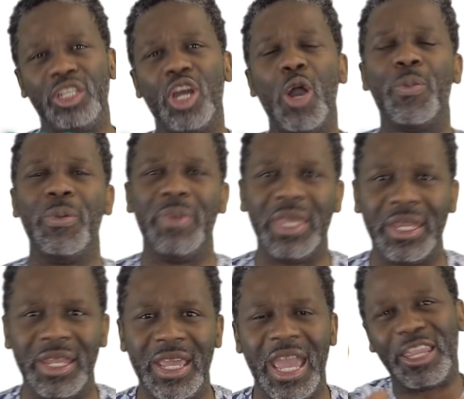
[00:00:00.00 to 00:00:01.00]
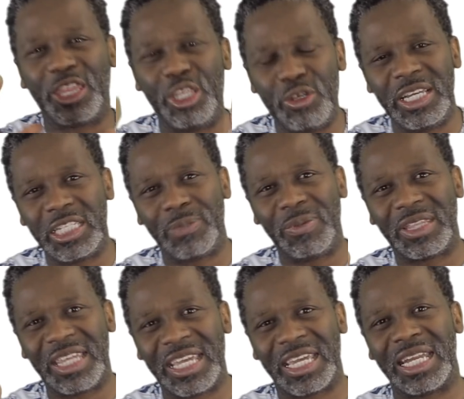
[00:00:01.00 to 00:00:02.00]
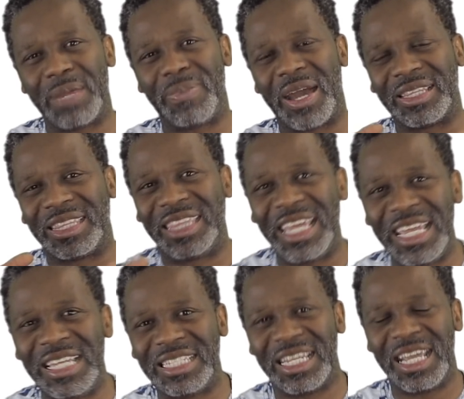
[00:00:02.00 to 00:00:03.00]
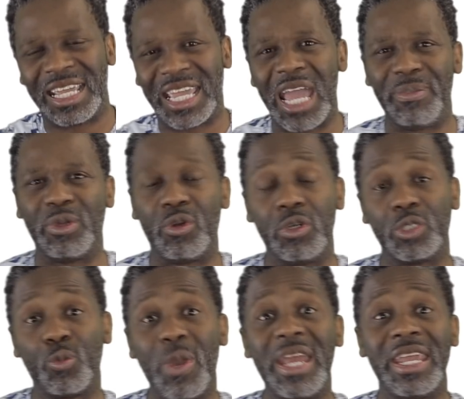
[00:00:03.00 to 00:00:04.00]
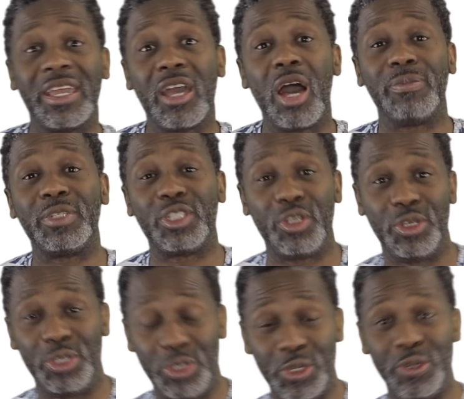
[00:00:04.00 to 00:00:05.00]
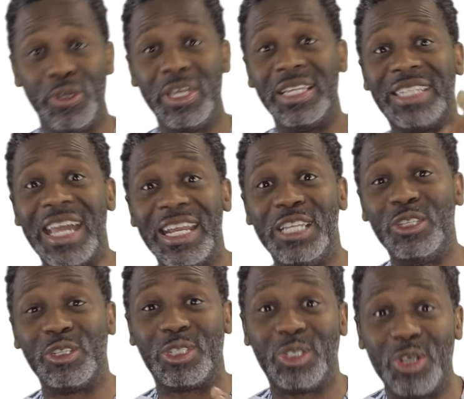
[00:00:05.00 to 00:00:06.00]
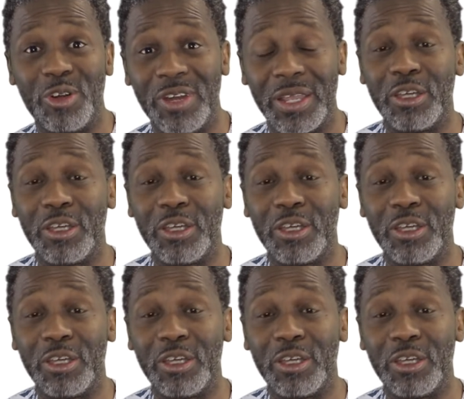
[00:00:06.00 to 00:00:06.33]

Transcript: dopamine, you need to be thinking about these chemicals when it comes to you telling your story,